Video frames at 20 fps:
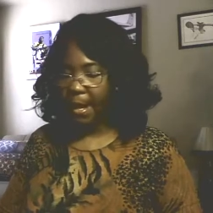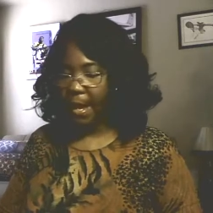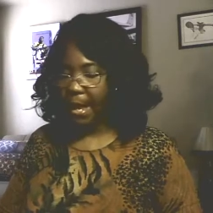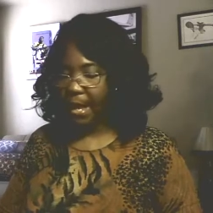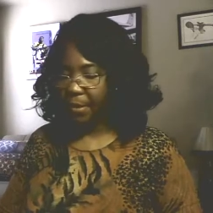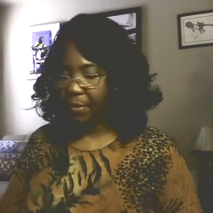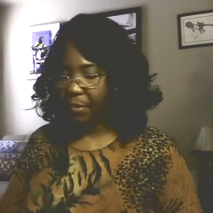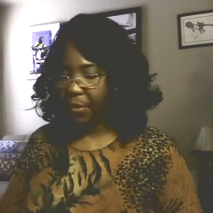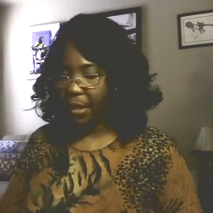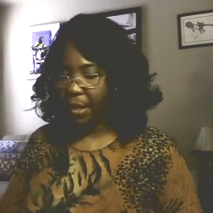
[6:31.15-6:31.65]

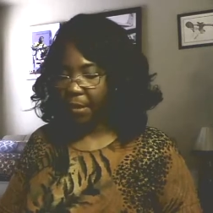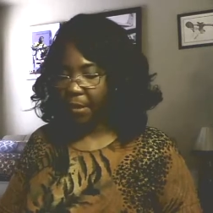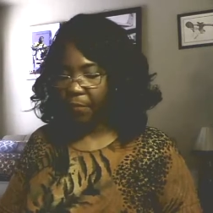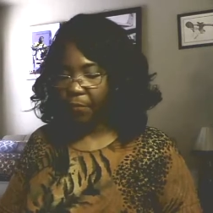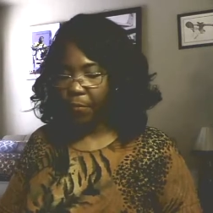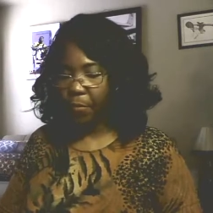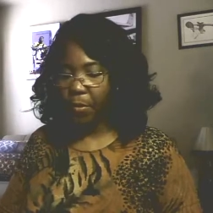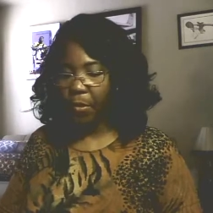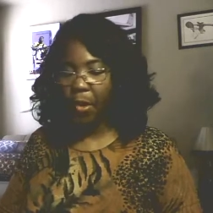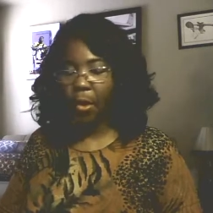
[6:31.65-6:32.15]
and
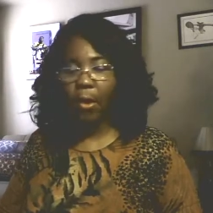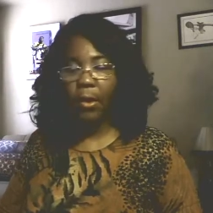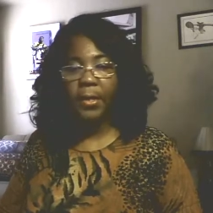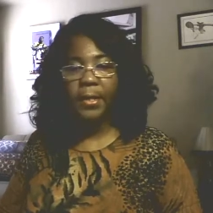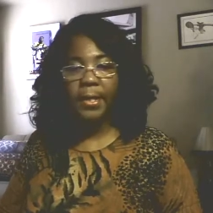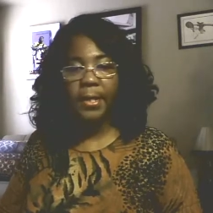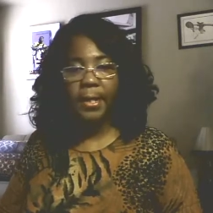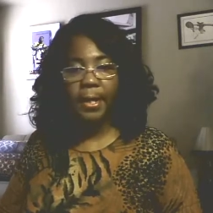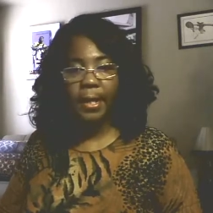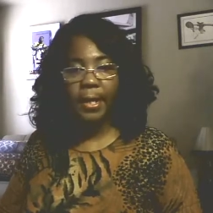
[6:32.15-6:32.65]
therefore are
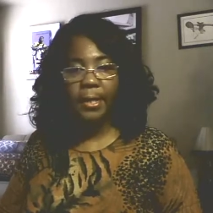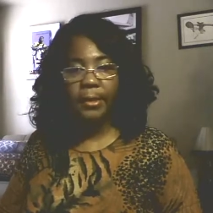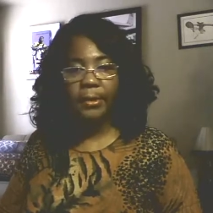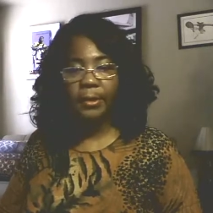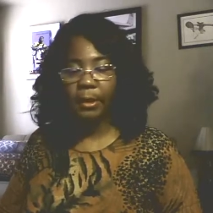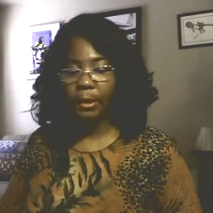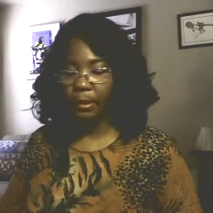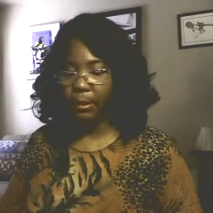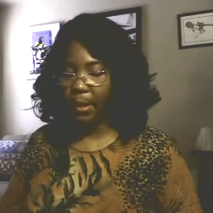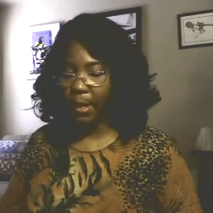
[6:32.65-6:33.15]
not
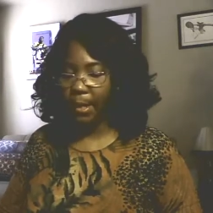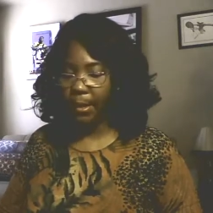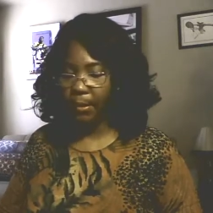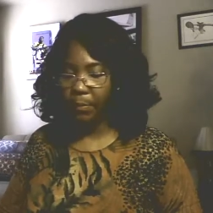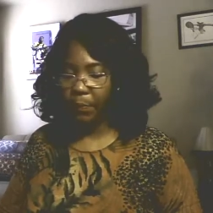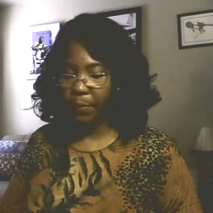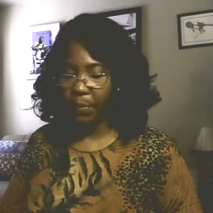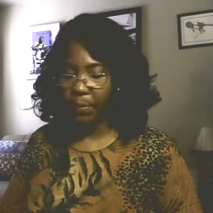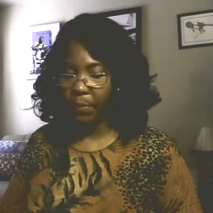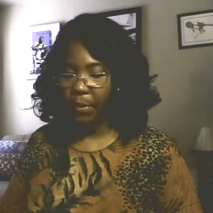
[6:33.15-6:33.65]

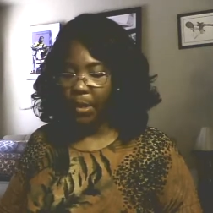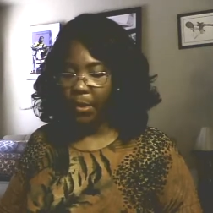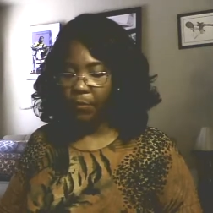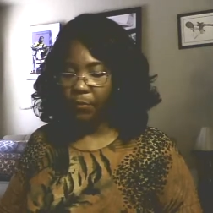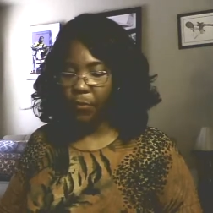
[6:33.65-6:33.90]
liable